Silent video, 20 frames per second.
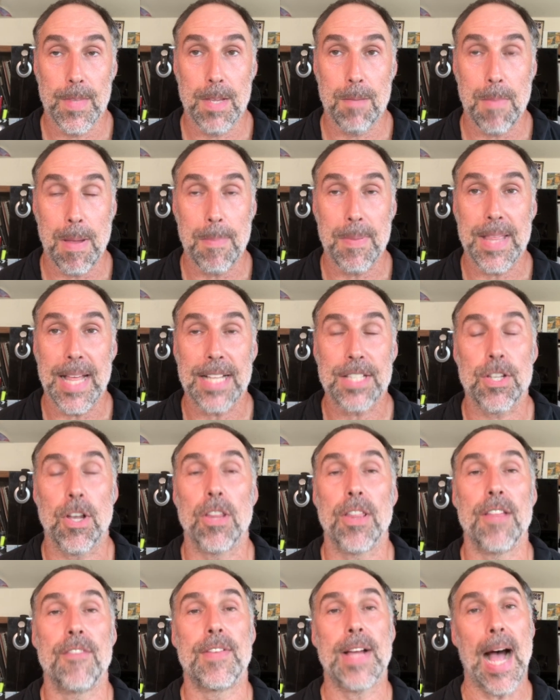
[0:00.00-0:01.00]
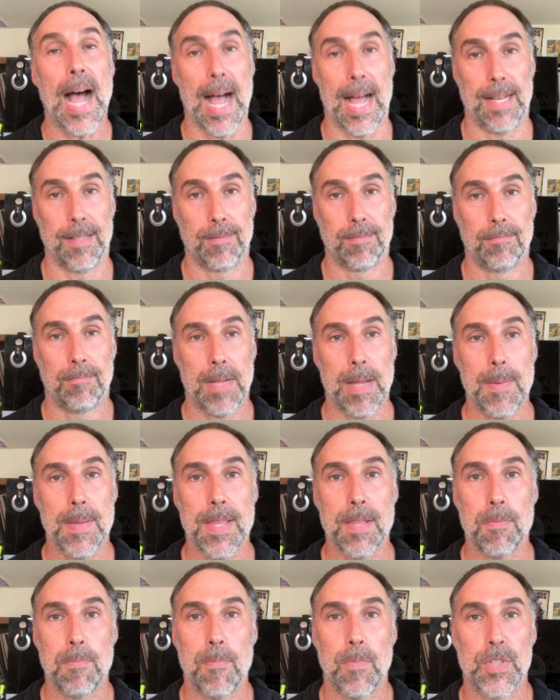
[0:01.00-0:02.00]
maybe that's all they've got. Maybe
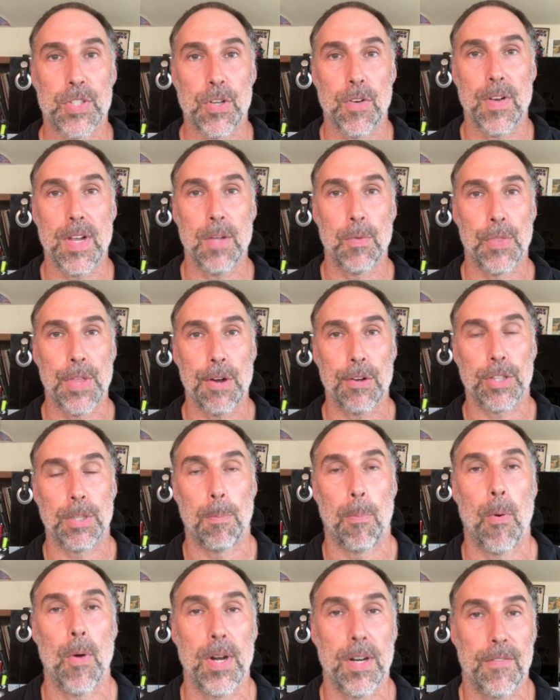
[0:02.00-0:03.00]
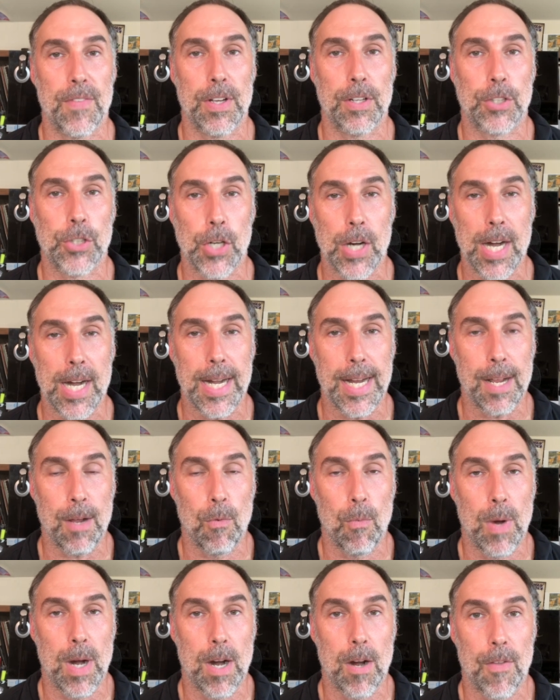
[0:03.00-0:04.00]
they're at the point of their
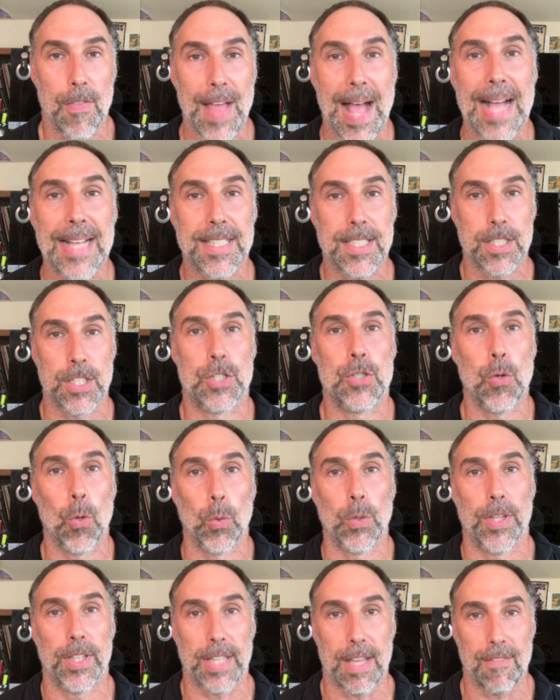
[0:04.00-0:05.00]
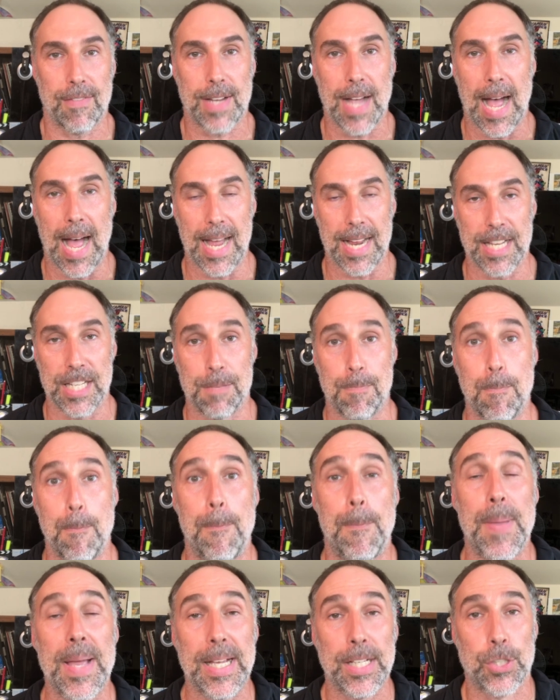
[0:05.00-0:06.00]
training where that's the tool that they've got, is
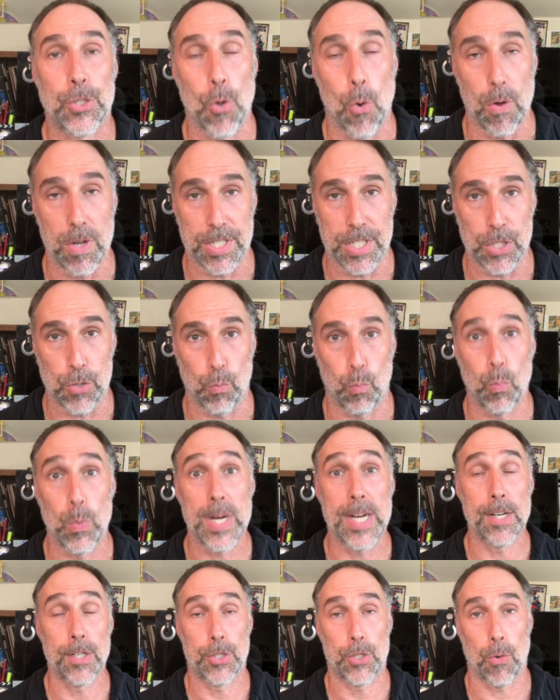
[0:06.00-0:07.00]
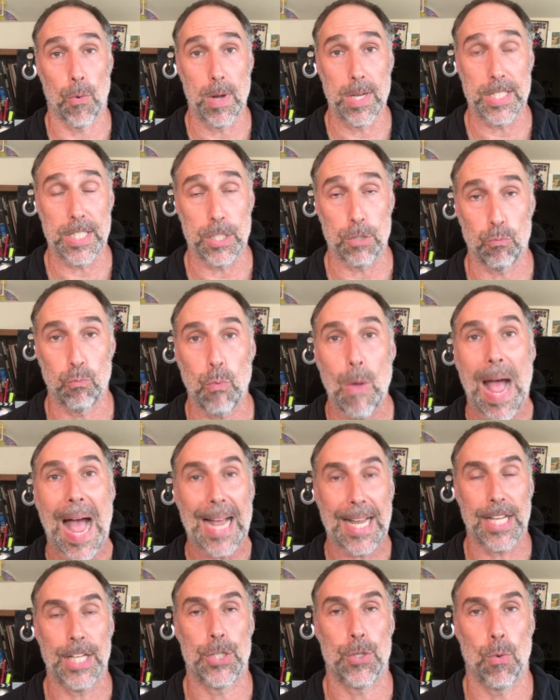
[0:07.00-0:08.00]
big choices, weird choices,
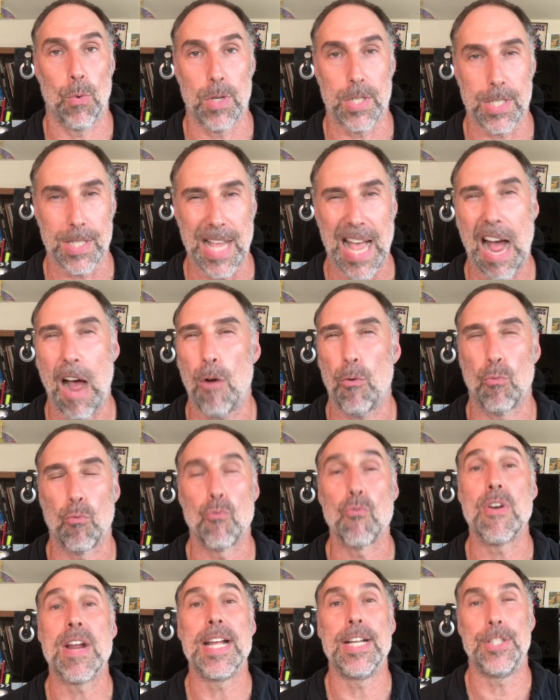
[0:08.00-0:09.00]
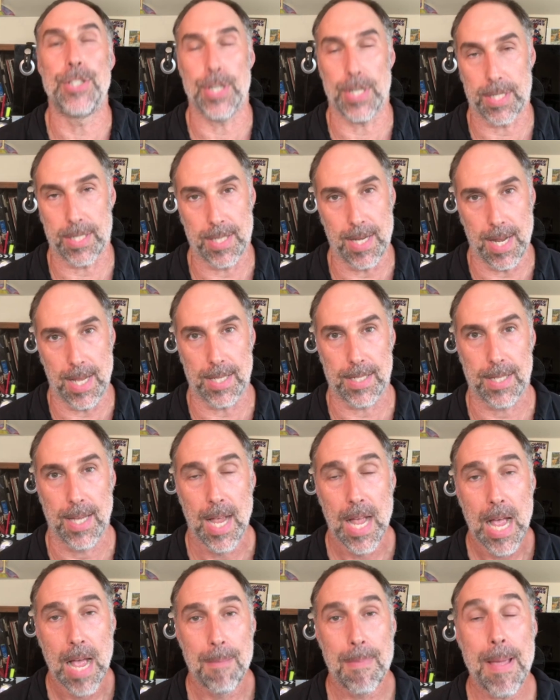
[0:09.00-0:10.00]
wacky choices, outrageousness.
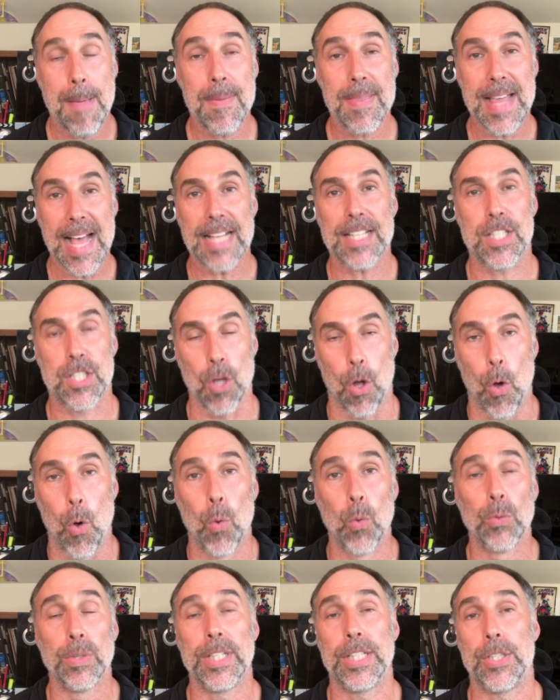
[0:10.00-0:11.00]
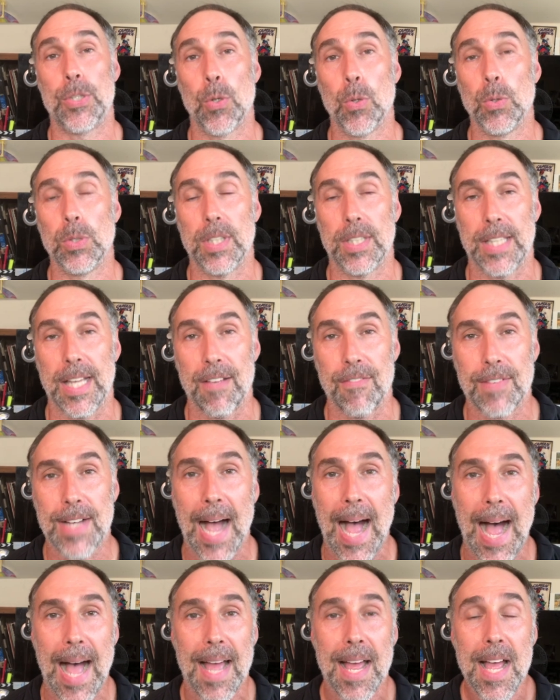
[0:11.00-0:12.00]
Maybe that's the only tool that they've
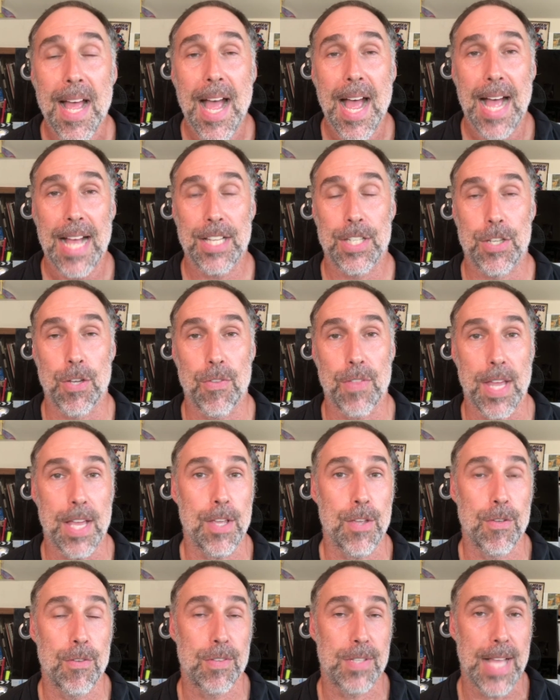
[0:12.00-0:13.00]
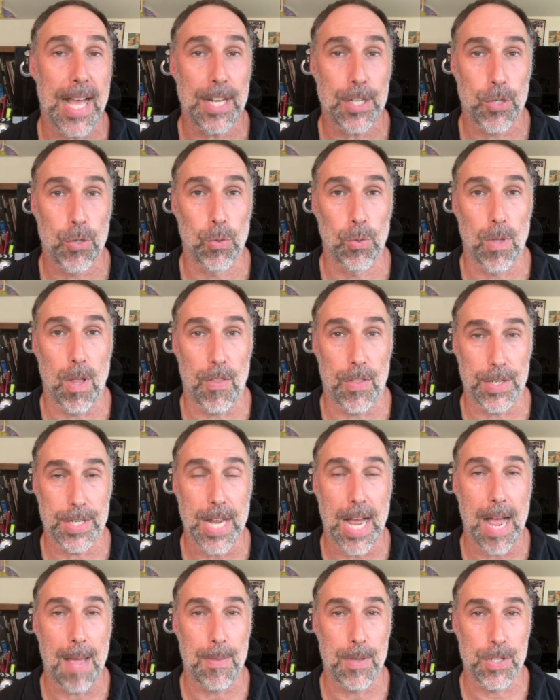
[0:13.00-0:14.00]
got, and so they use that tool all the
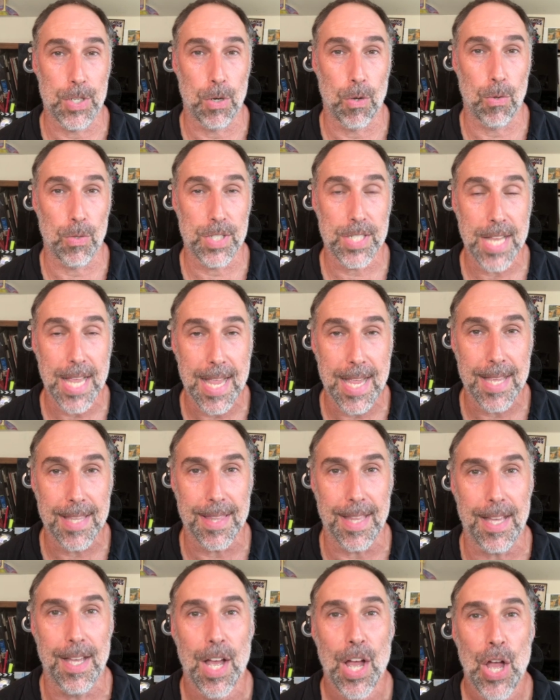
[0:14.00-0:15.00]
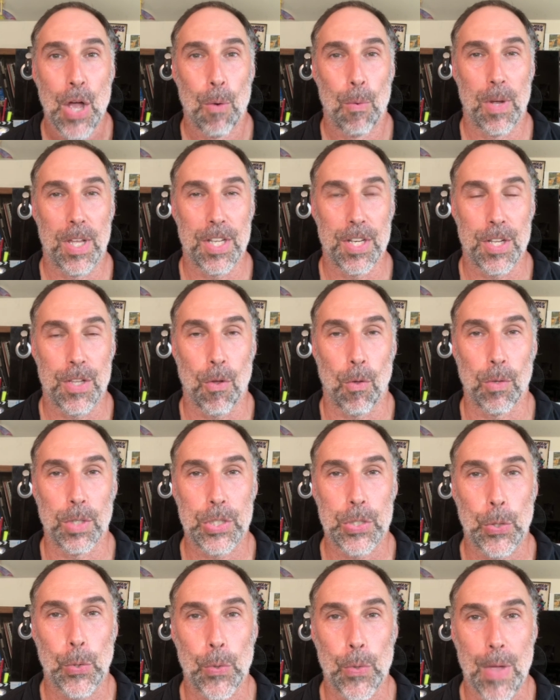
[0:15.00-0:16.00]
time. There's an old saying that when the
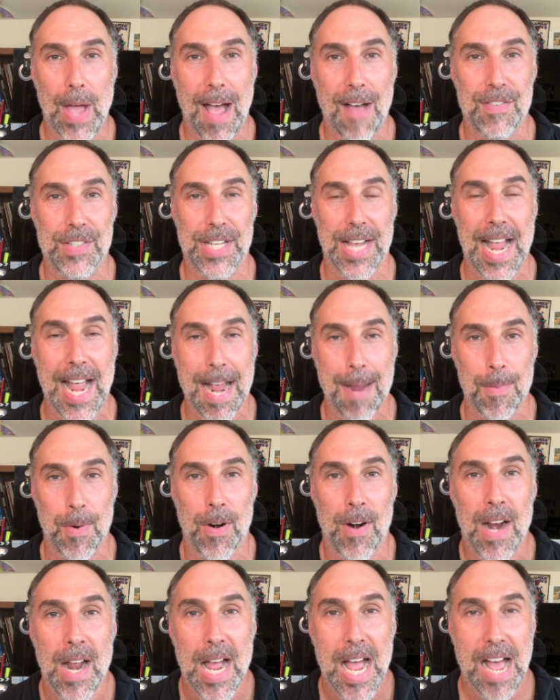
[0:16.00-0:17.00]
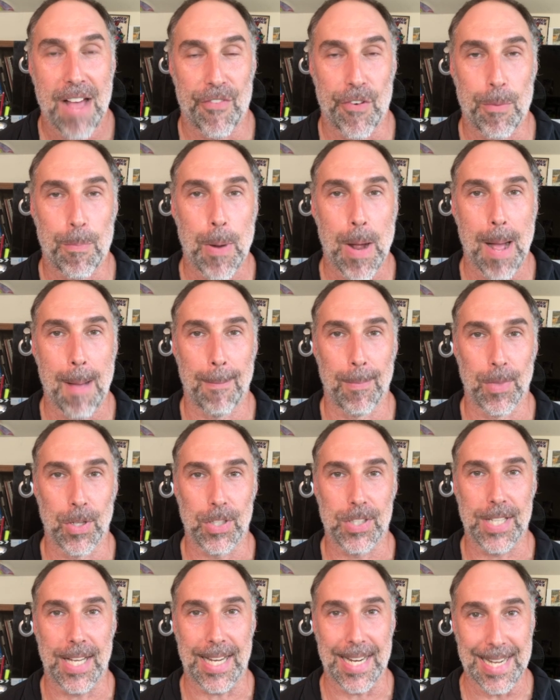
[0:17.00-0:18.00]
only tool you have is a hammer, every problem
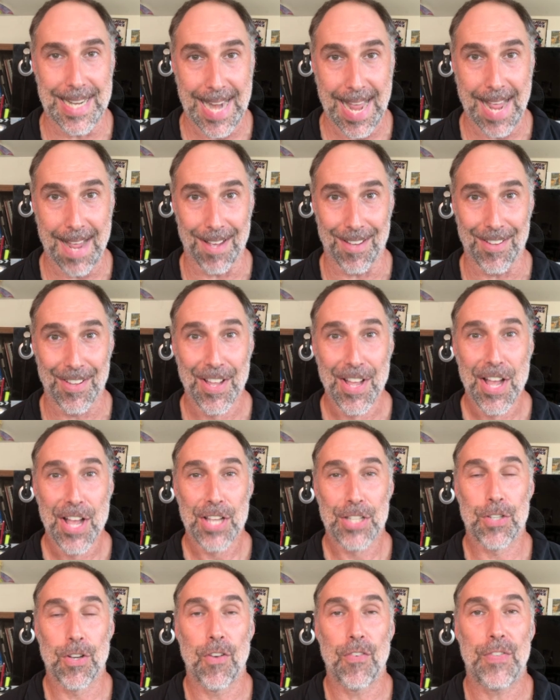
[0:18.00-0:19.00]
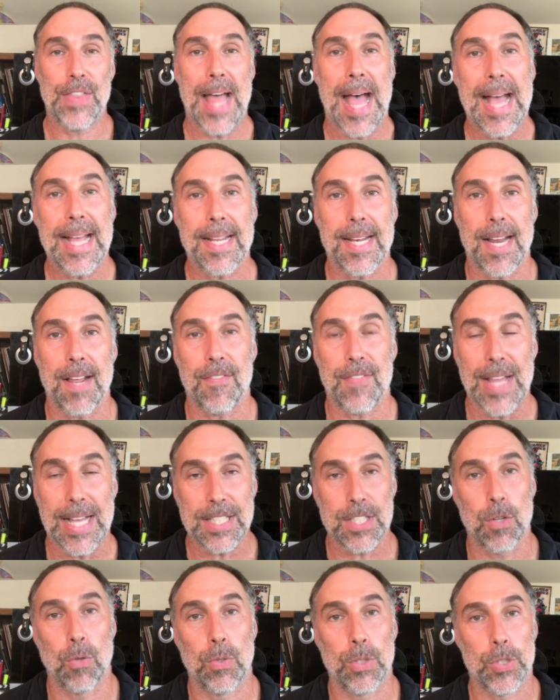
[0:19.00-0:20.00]
looks like a nail. So if
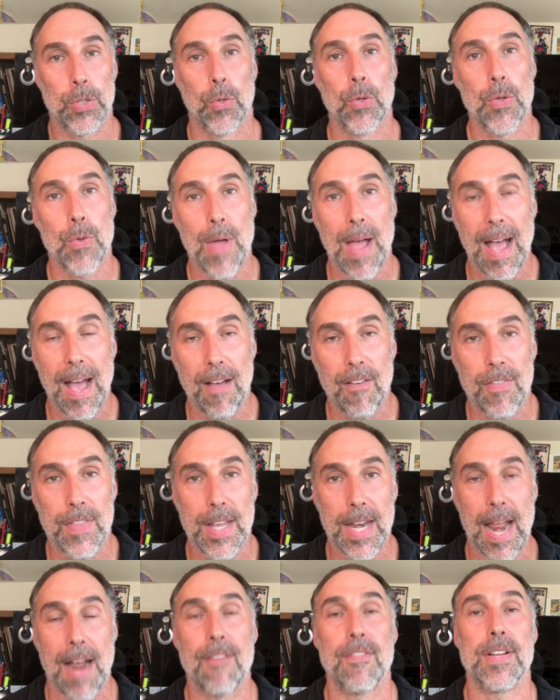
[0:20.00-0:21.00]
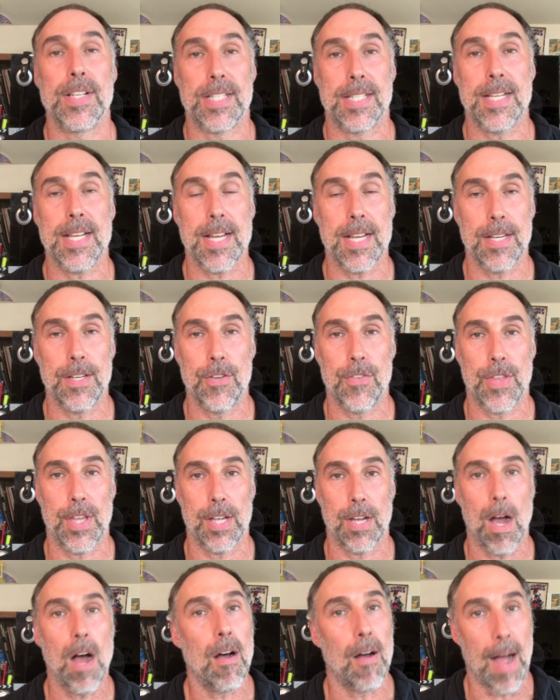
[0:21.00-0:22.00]
that's the only tool you have, then every scene you
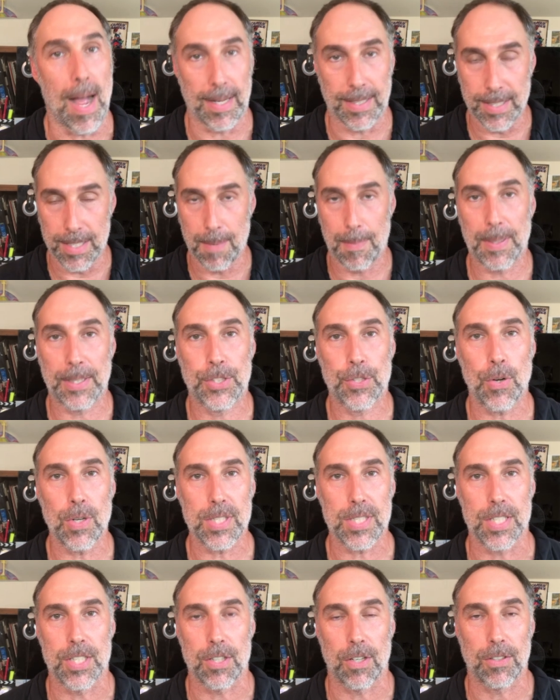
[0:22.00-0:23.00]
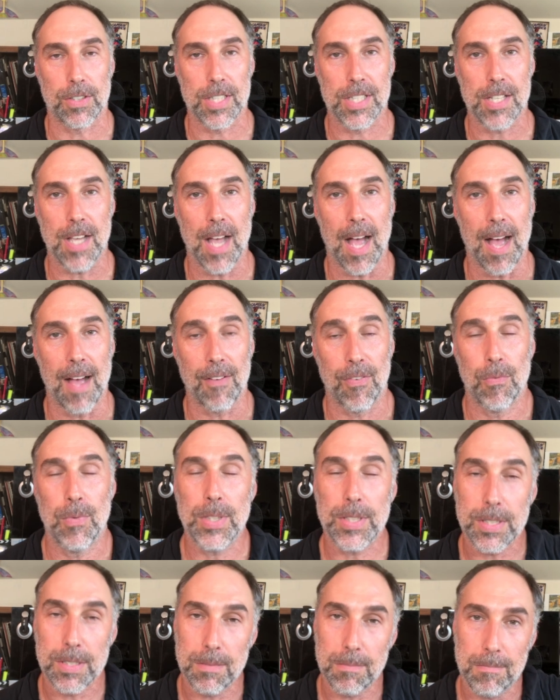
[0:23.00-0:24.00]
think, oh, I need a big choice to start this off,
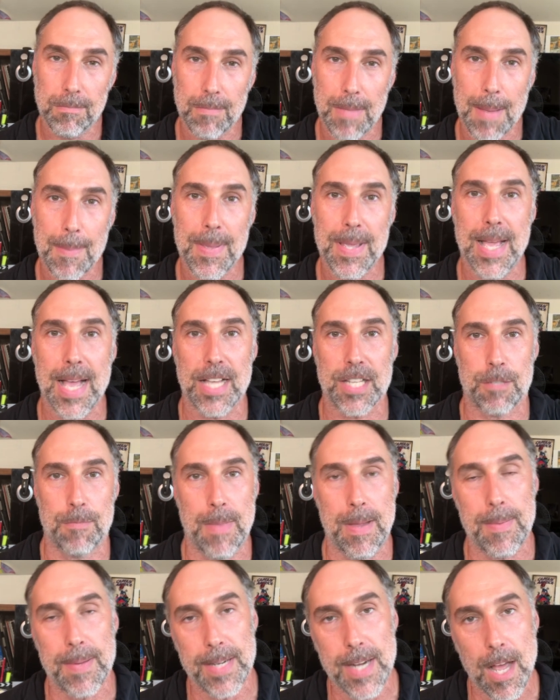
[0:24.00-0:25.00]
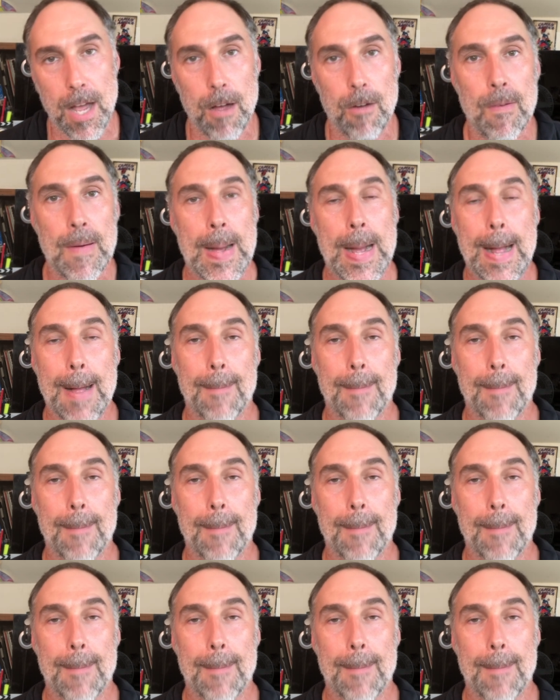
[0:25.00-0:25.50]
which maybe yes, maybe no,